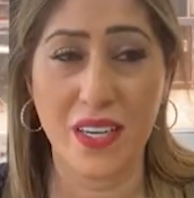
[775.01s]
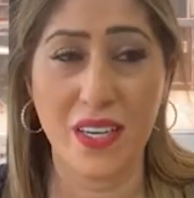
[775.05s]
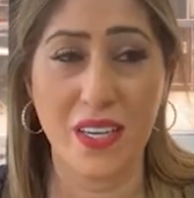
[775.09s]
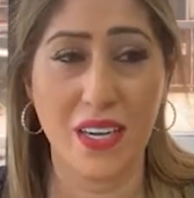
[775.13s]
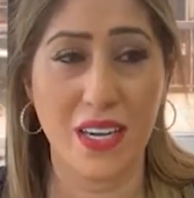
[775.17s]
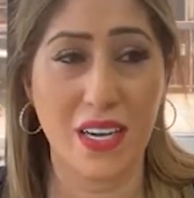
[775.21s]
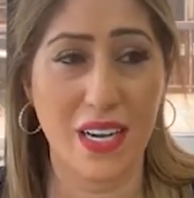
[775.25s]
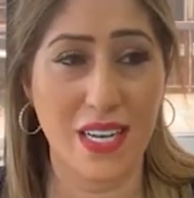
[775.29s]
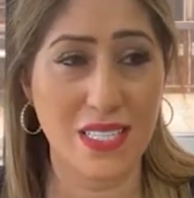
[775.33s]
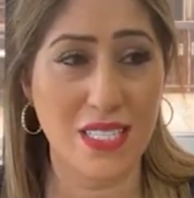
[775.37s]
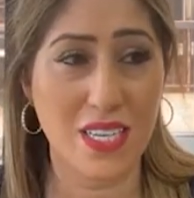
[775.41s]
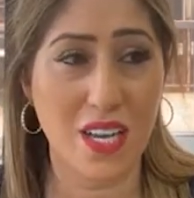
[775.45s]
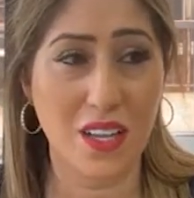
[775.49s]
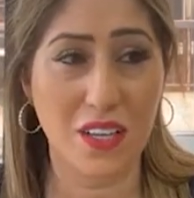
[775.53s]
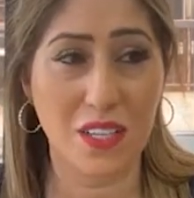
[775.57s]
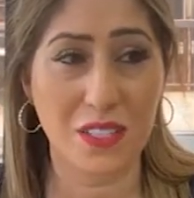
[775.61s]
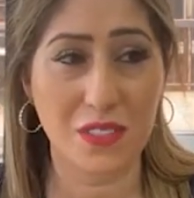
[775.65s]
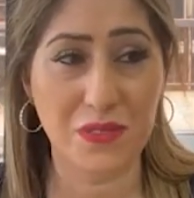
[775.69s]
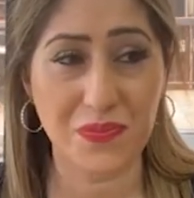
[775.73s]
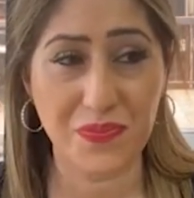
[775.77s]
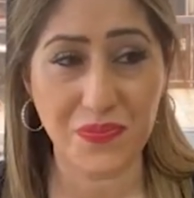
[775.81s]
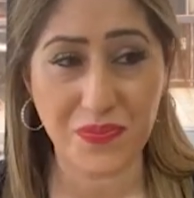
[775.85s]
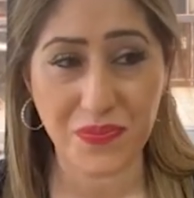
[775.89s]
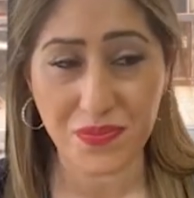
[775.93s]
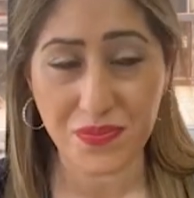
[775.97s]
And I tell
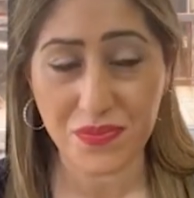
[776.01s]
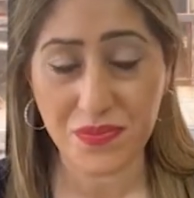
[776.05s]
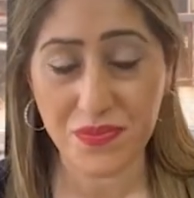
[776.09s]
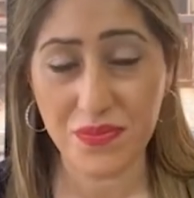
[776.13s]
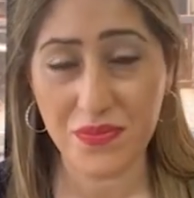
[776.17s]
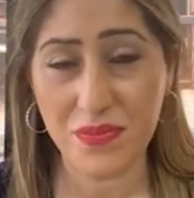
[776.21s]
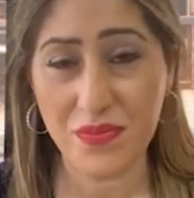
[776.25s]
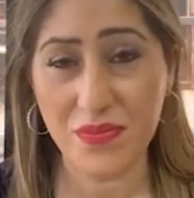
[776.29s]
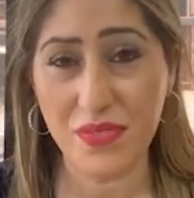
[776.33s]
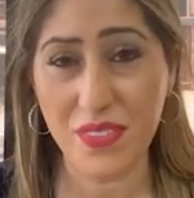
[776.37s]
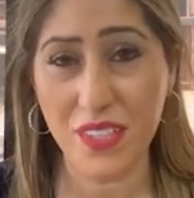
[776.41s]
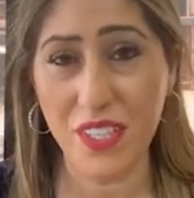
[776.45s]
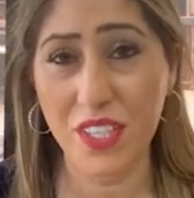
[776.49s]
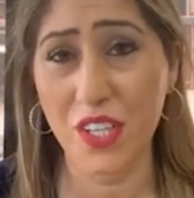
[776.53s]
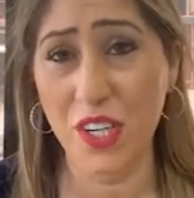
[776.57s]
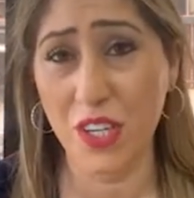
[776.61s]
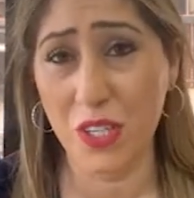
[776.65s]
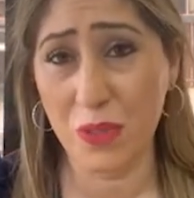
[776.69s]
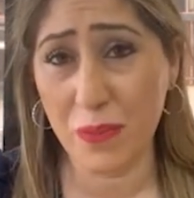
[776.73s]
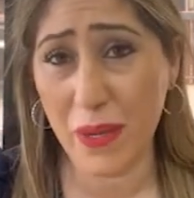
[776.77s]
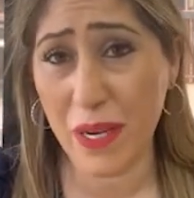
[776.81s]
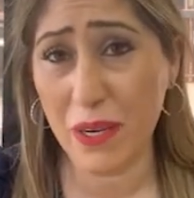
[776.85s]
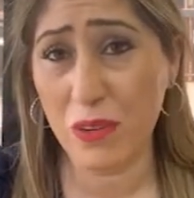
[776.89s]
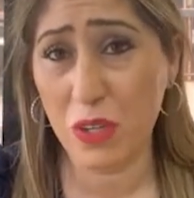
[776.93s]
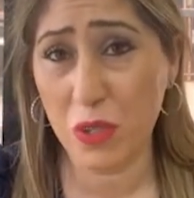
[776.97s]
her, the
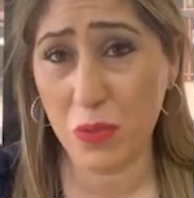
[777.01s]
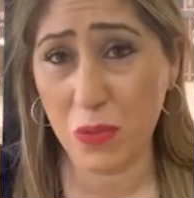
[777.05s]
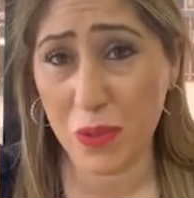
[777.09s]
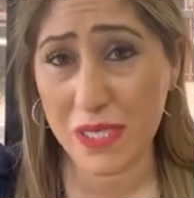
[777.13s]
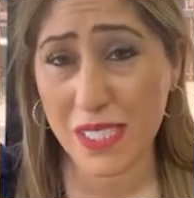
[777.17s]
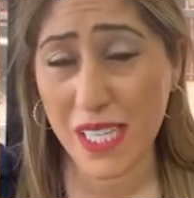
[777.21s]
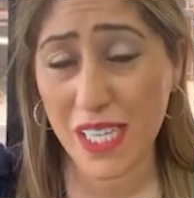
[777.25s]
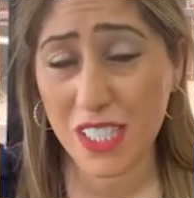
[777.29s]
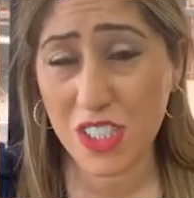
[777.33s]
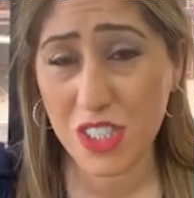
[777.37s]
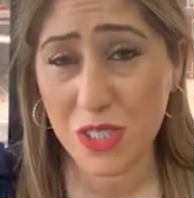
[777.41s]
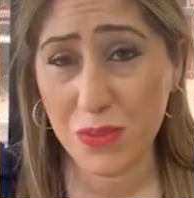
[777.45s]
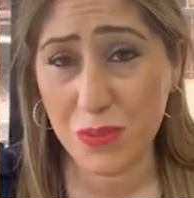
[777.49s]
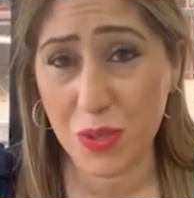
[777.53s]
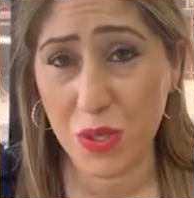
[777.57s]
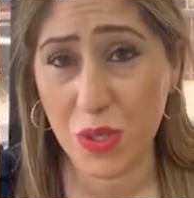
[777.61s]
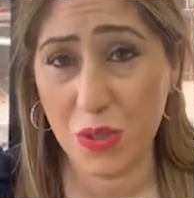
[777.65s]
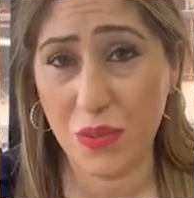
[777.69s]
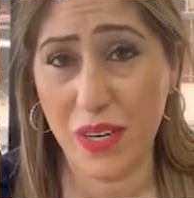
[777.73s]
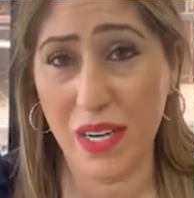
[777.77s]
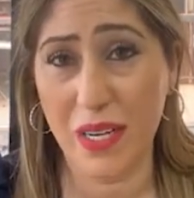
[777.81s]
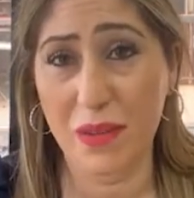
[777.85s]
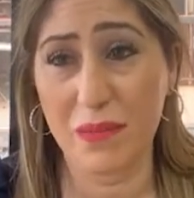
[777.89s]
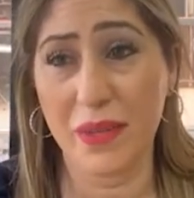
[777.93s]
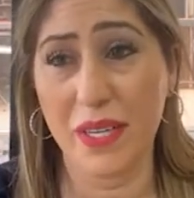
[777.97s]
payroll protection
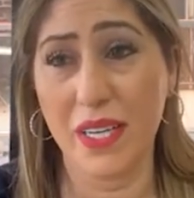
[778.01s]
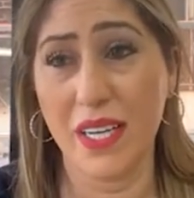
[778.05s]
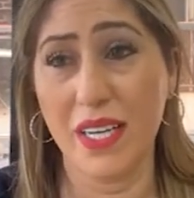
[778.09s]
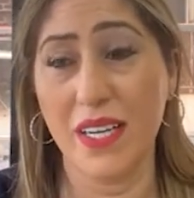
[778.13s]
program.